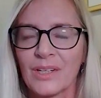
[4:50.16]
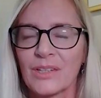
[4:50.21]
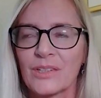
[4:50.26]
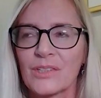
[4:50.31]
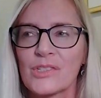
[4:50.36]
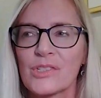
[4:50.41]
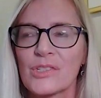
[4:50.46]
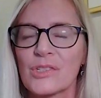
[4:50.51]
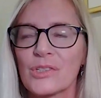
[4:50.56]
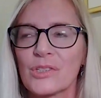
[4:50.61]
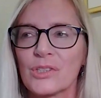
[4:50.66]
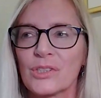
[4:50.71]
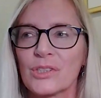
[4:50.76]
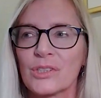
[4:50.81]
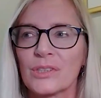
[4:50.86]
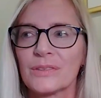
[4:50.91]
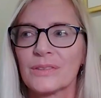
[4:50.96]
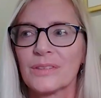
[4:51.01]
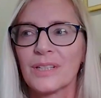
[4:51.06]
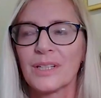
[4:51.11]

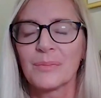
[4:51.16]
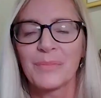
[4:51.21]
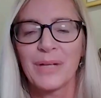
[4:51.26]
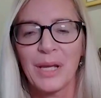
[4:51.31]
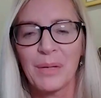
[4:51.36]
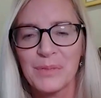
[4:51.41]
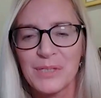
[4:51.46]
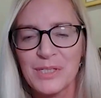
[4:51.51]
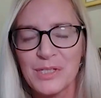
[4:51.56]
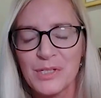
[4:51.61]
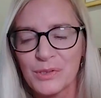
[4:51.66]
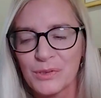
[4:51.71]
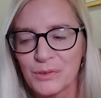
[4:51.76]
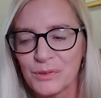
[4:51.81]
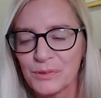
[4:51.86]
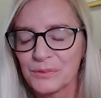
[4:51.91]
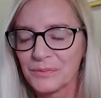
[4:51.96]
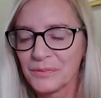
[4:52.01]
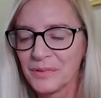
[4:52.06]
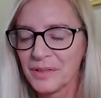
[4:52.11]
Sure, I'm happy
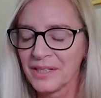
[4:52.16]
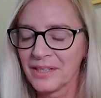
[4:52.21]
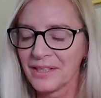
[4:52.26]
to.